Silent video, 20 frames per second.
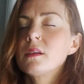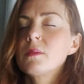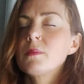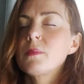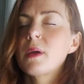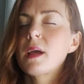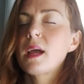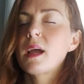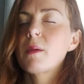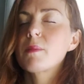
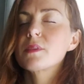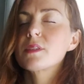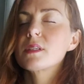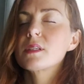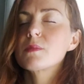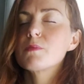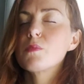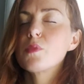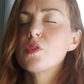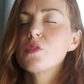Perhaps
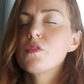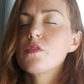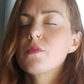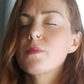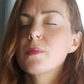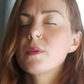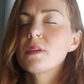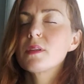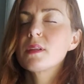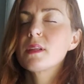there's
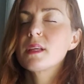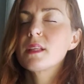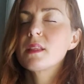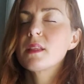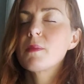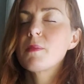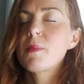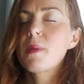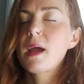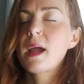movement in
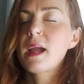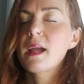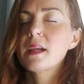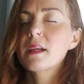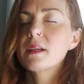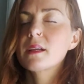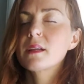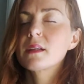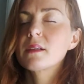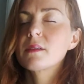the
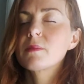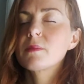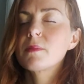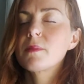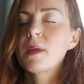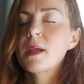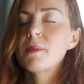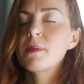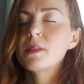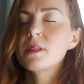back,
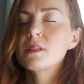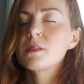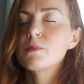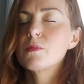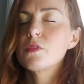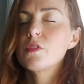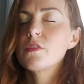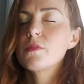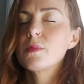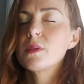maybe there's
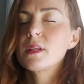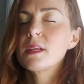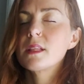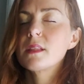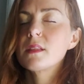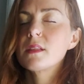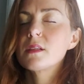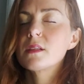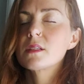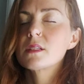movement
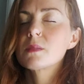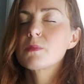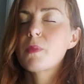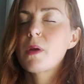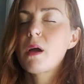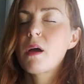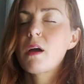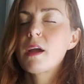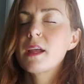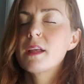in the
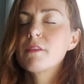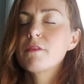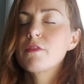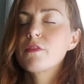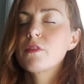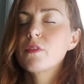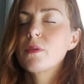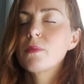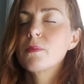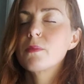spine
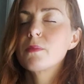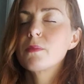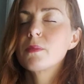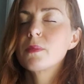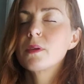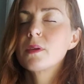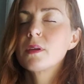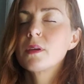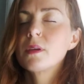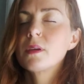from
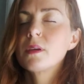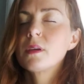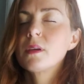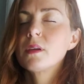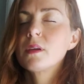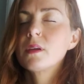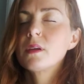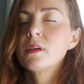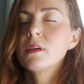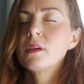
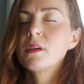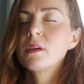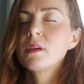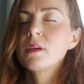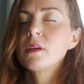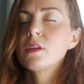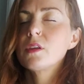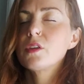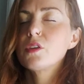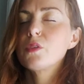
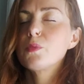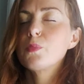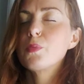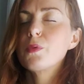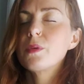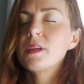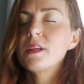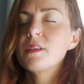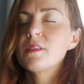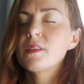you
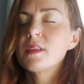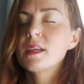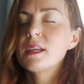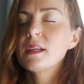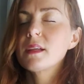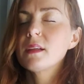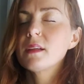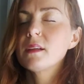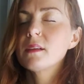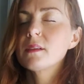
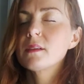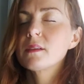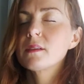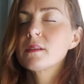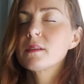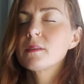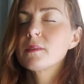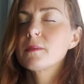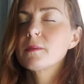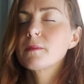breathing,
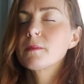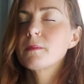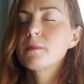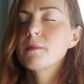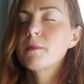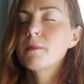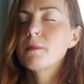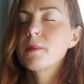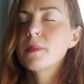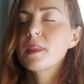
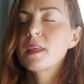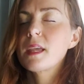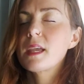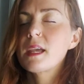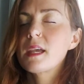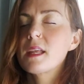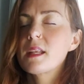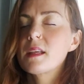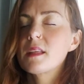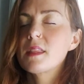the
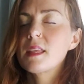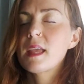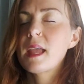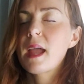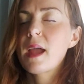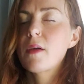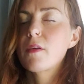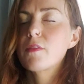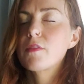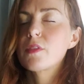in and the
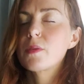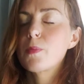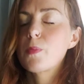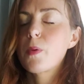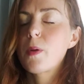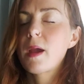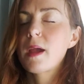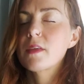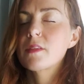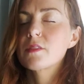out of the
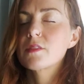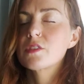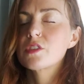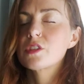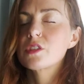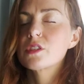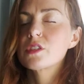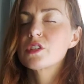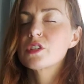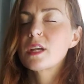breath,
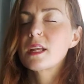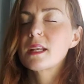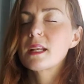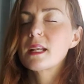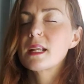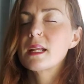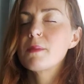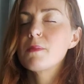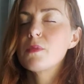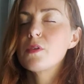just
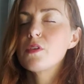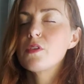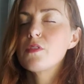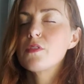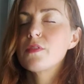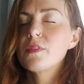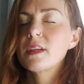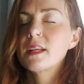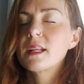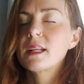gently
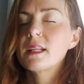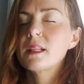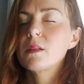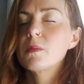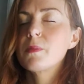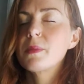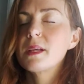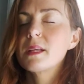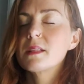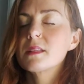moving little
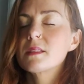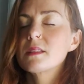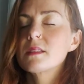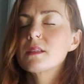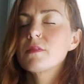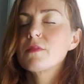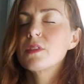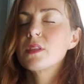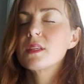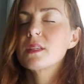bits
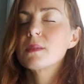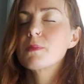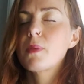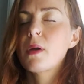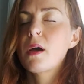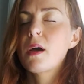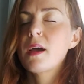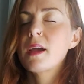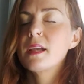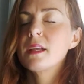of the
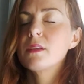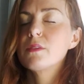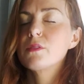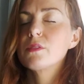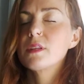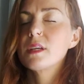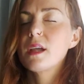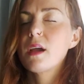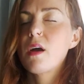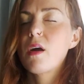spine or
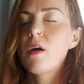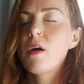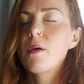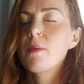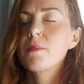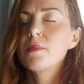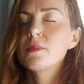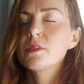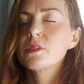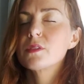the
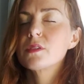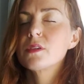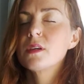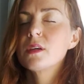arms